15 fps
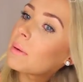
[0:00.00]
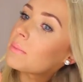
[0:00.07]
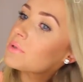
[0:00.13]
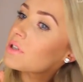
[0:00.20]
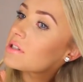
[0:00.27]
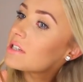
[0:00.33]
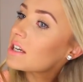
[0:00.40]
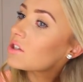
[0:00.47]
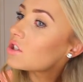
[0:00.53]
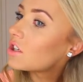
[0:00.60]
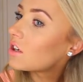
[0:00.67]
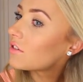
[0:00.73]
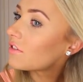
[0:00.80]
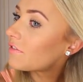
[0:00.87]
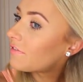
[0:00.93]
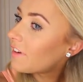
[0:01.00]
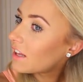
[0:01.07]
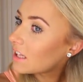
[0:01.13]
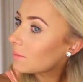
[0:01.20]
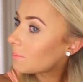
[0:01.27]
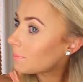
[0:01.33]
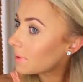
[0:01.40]
I'm just going to section off a
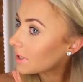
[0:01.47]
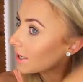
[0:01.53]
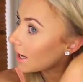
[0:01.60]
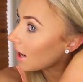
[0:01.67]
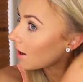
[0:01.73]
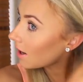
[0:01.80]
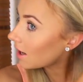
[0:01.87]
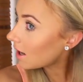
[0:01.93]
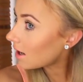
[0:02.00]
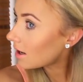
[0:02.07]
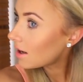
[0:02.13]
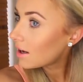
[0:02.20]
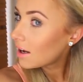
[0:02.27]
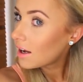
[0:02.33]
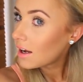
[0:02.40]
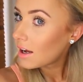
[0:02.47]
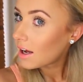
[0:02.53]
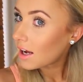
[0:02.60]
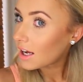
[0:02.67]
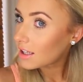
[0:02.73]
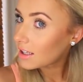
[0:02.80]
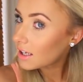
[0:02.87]
fairly big area,
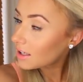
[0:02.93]
and